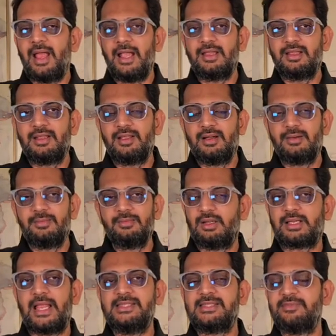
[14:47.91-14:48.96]
at the
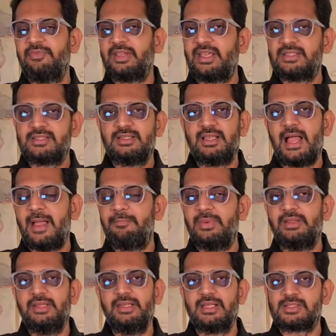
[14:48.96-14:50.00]
calcification
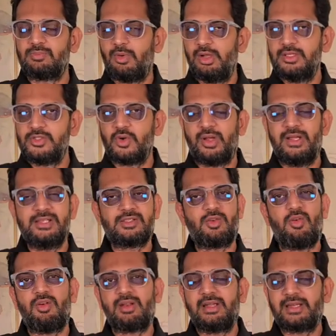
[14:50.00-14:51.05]
happen in the small joints,
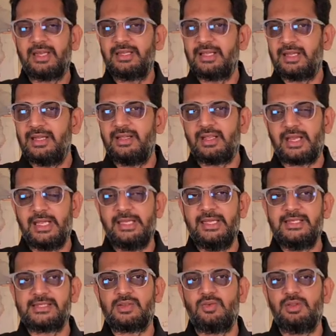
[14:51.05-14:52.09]
or it can create a
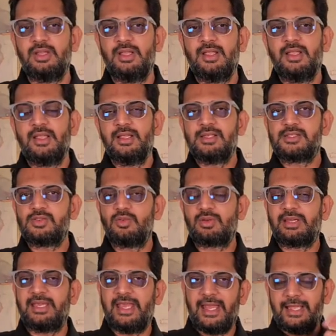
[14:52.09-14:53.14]
kidney stone. So
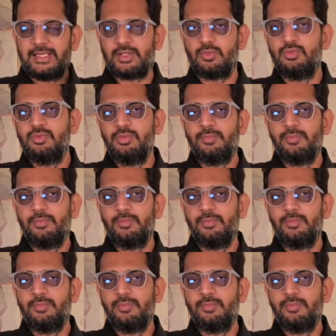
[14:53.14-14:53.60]
K2